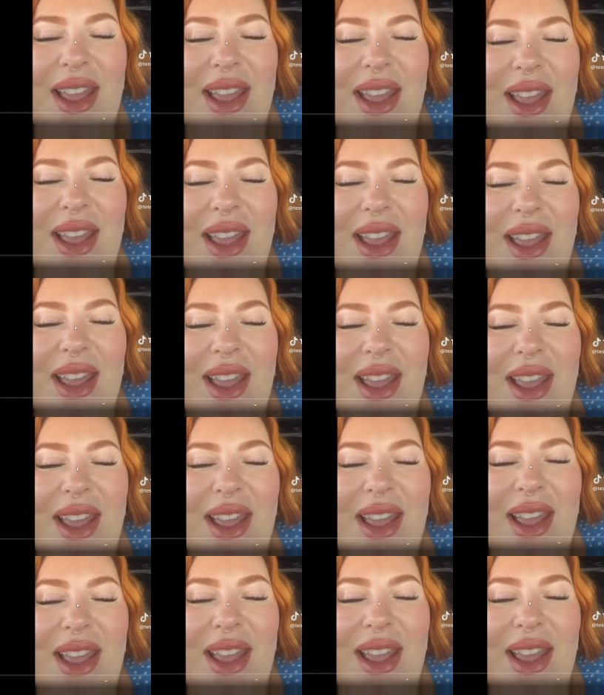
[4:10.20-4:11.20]

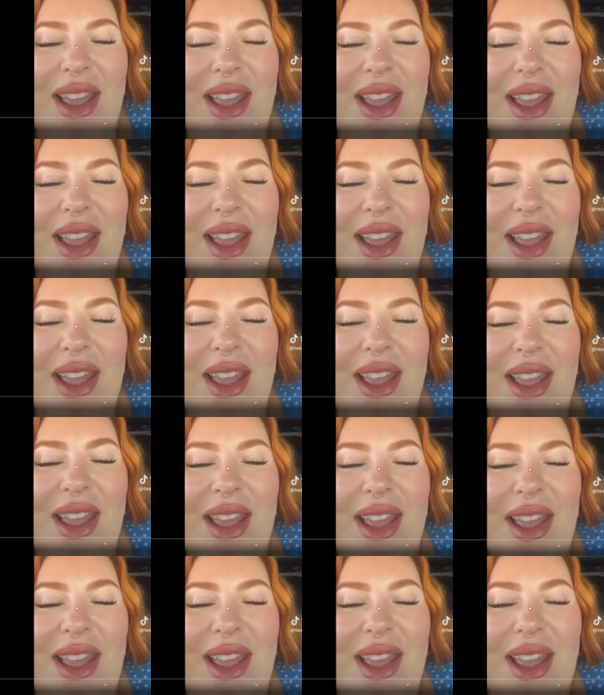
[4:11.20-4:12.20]

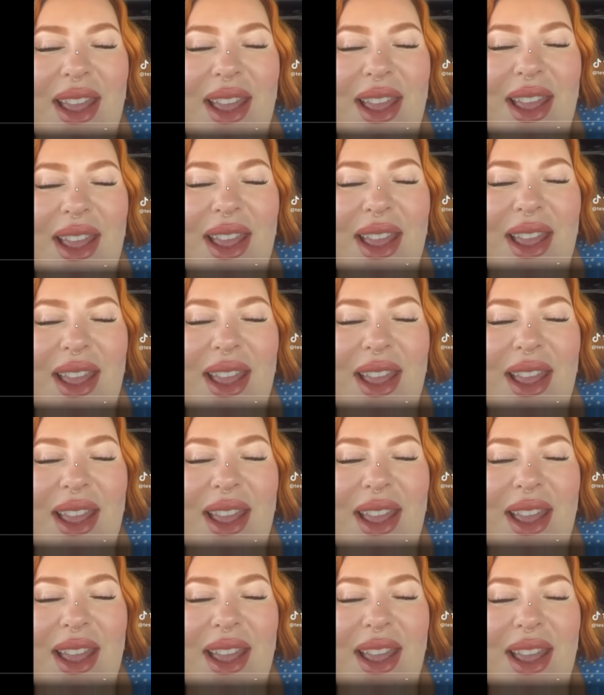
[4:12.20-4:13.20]

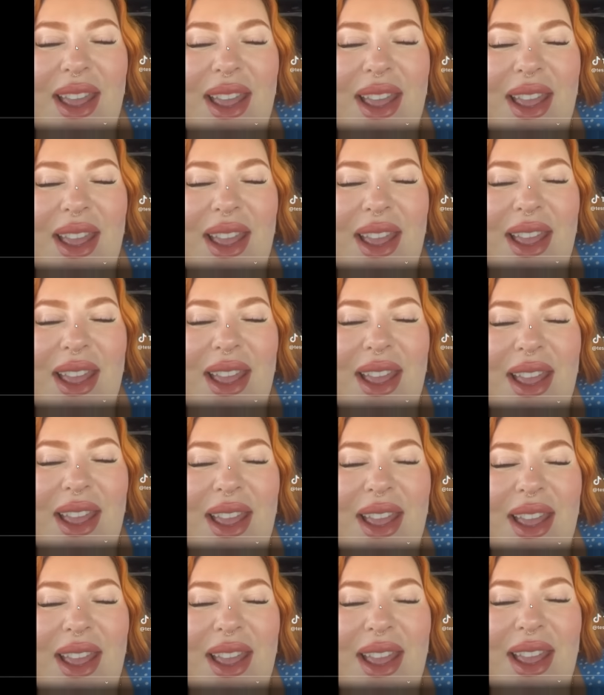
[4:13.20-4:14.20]

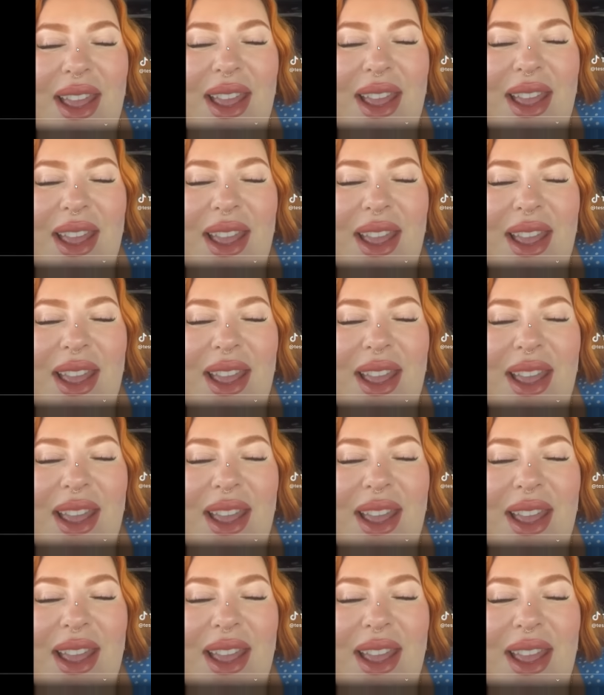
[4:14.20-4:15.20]

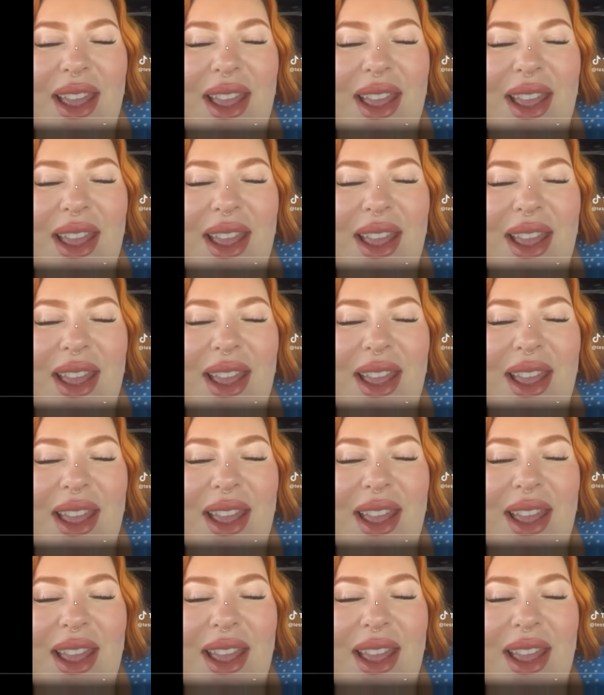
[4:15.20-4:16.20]

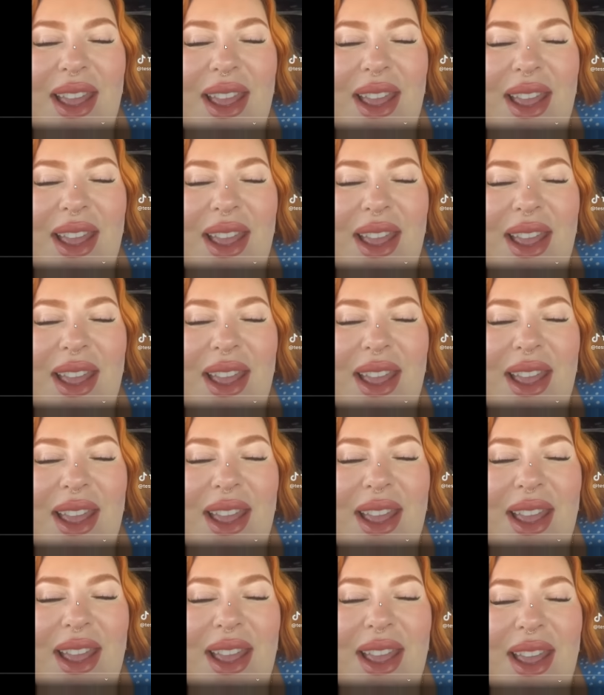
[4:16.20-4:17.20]

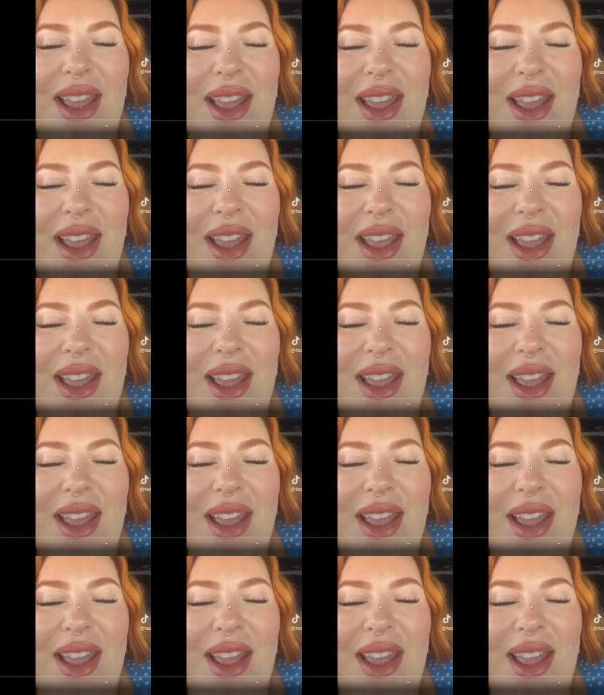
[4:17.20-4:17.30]
No words are spoken by the person on screen.